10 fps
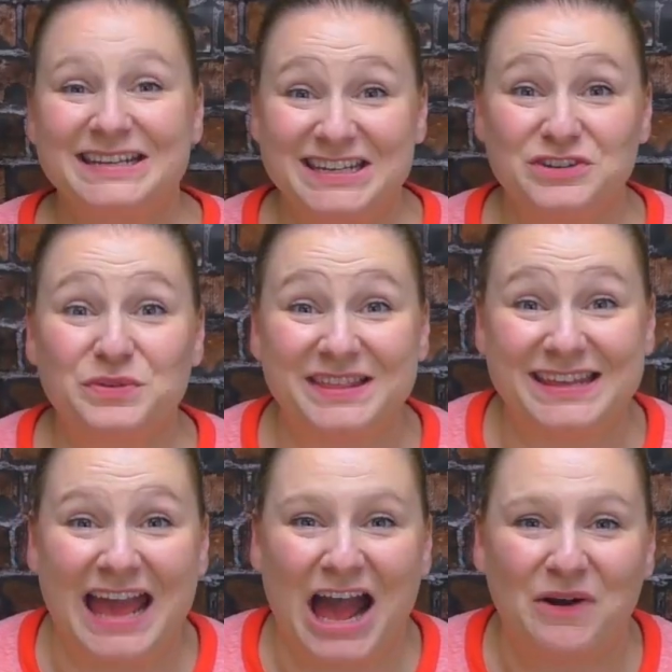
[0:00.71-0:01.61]
Did you
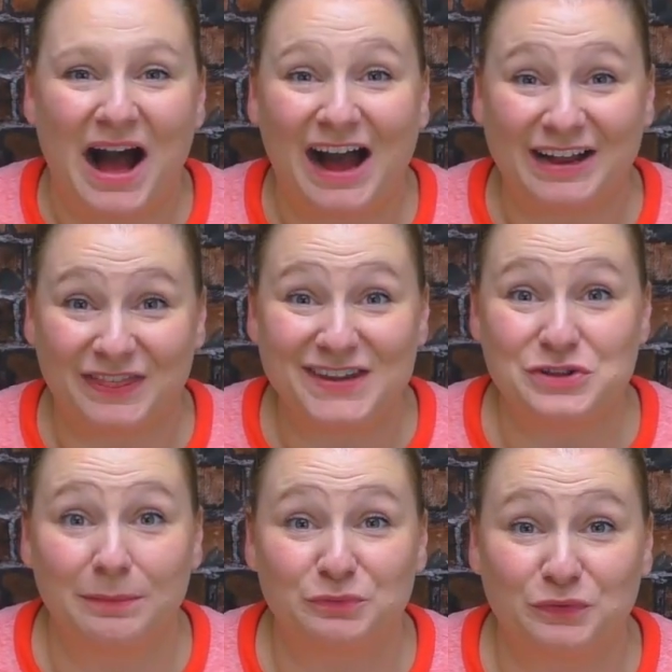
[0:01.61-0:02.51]
see how high they
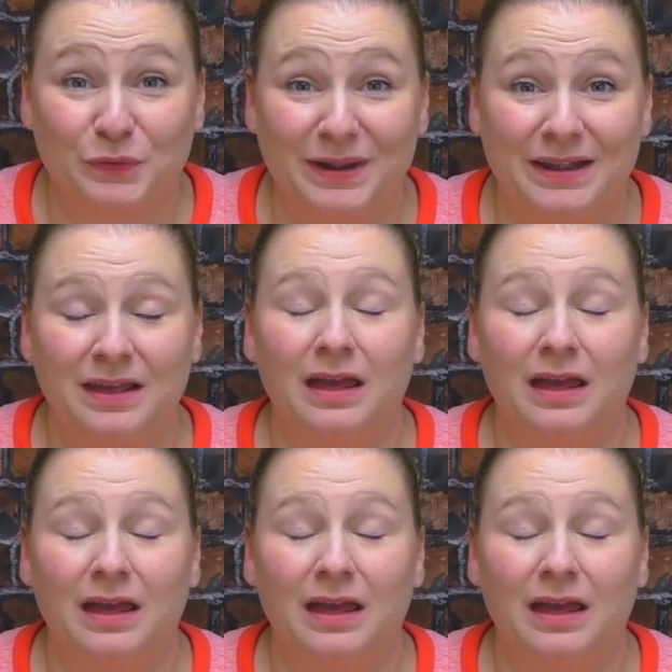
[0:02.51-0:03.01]
jumped for it?